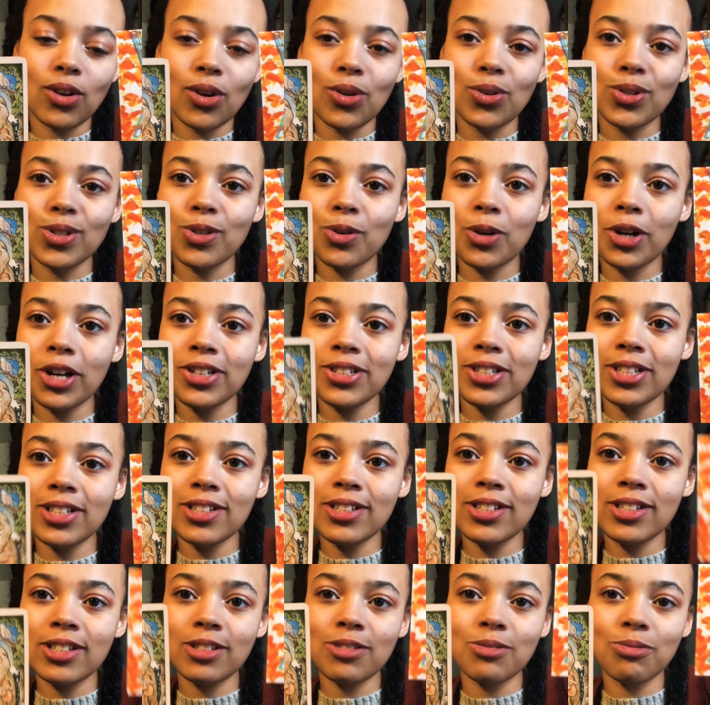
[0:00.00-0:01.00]
Source
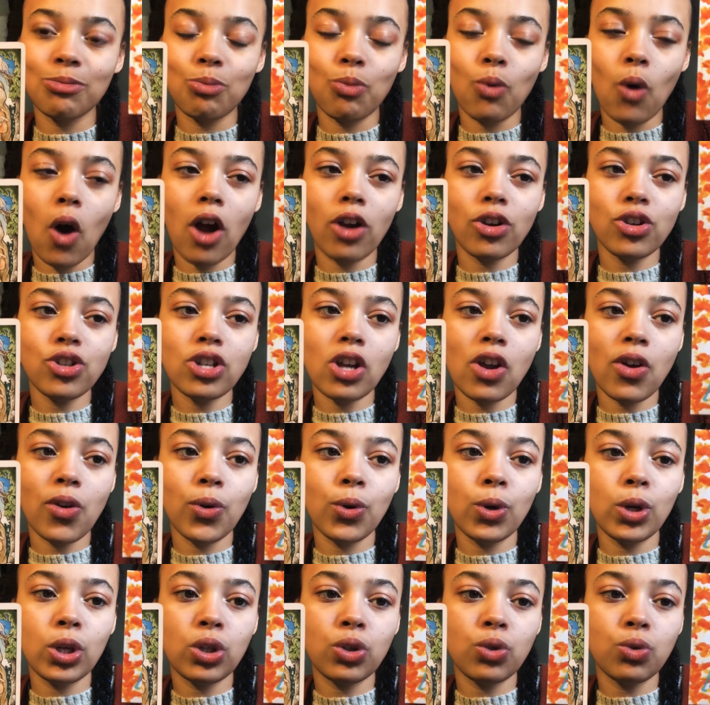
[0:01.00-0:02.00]
is
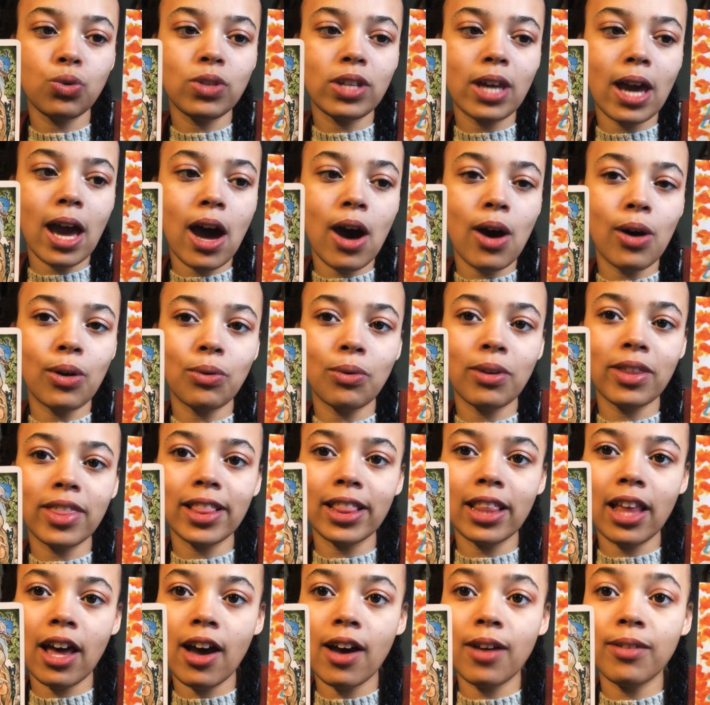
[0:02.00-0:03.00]
showering you down with
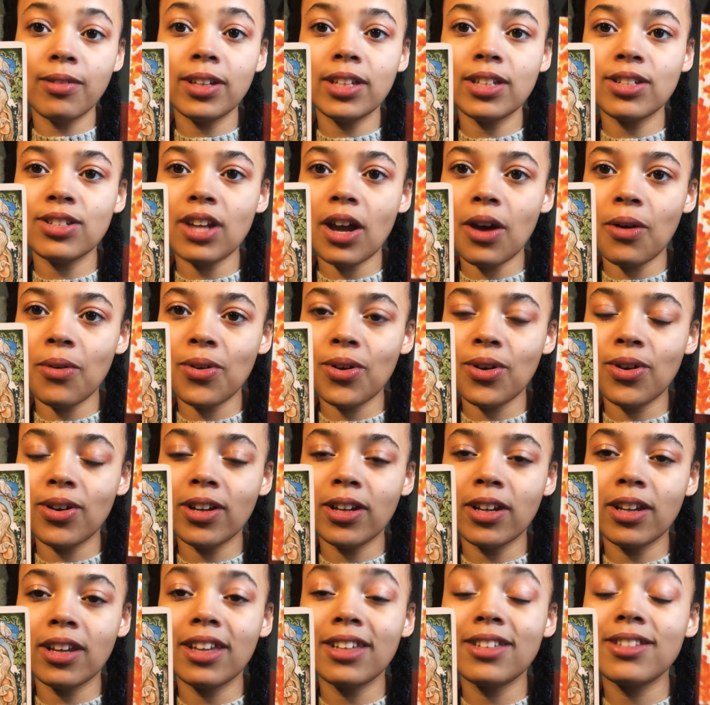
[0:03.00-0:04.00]
love. It's
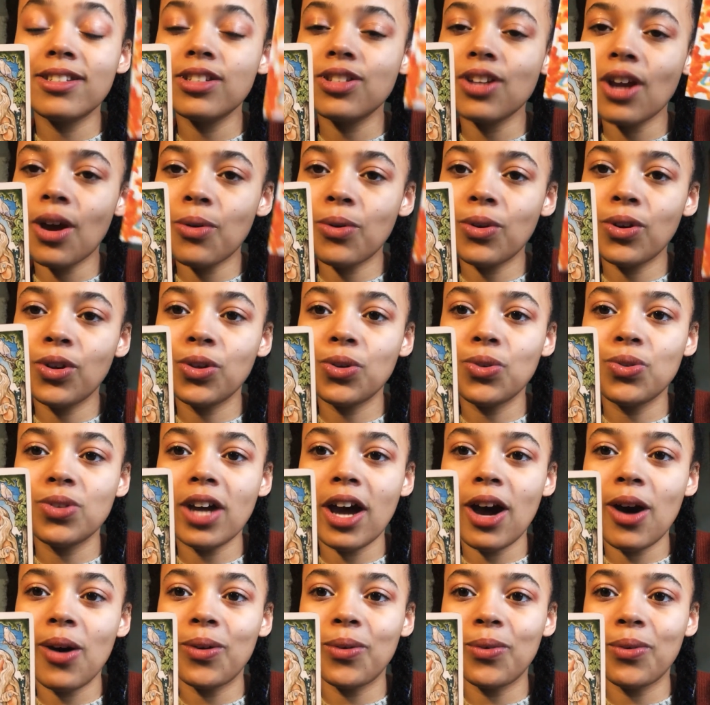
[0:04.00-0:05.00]
showering you
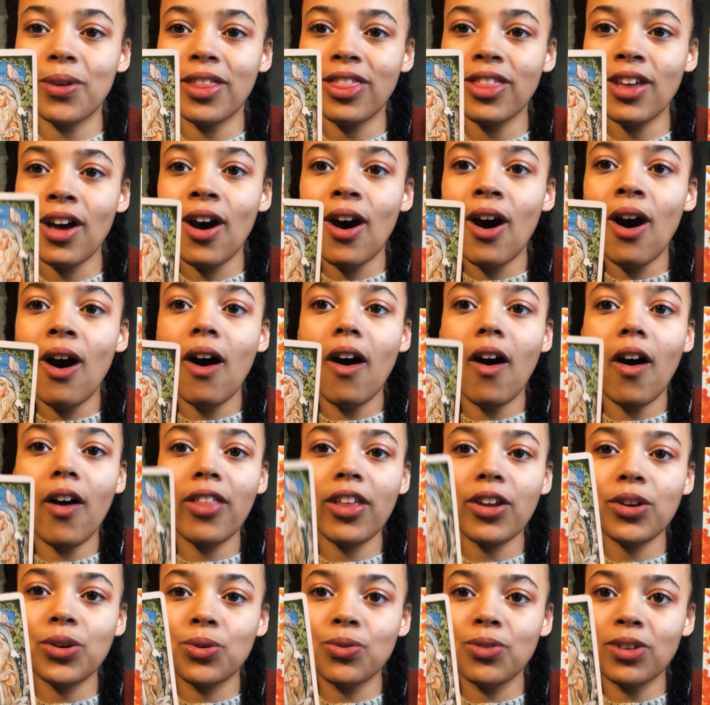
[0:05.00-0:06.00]
down with all
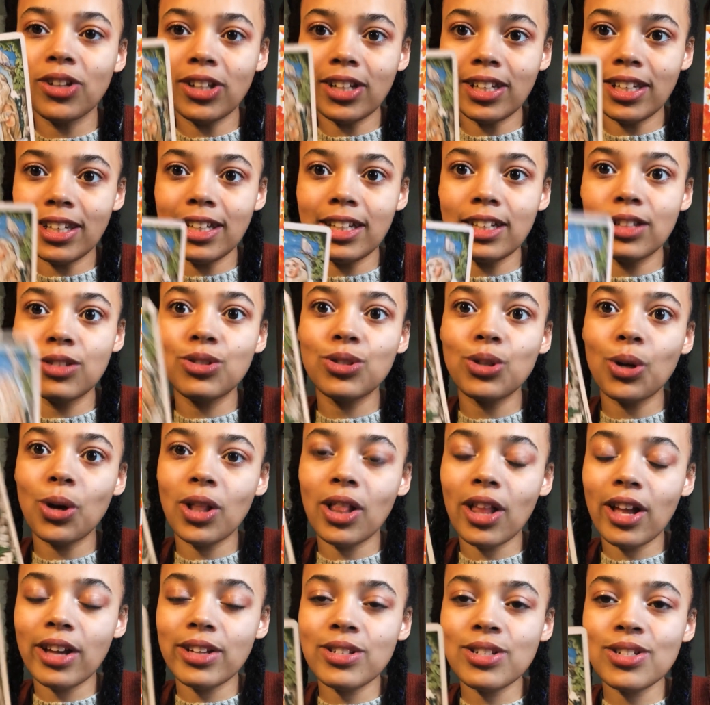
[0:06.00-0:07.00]
that you really need. So
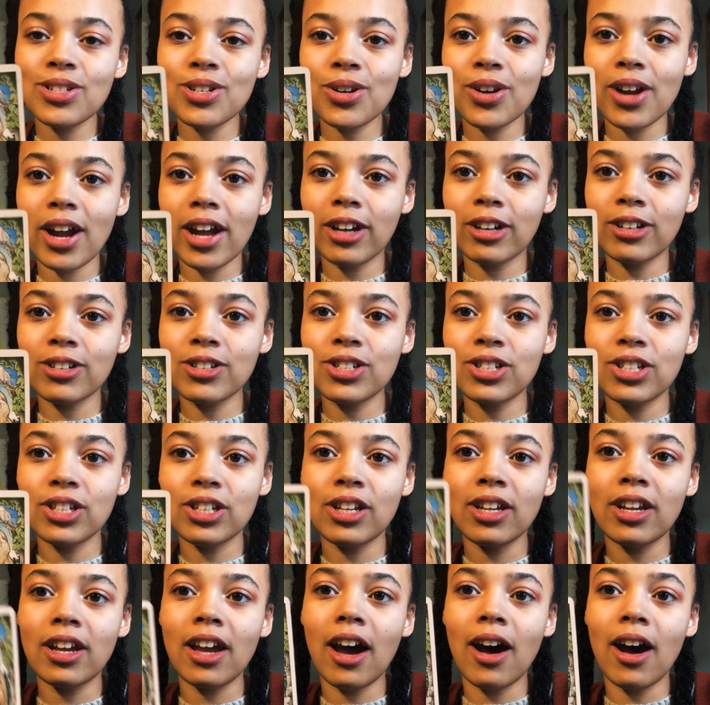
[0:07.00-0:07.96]
cleanse your energy.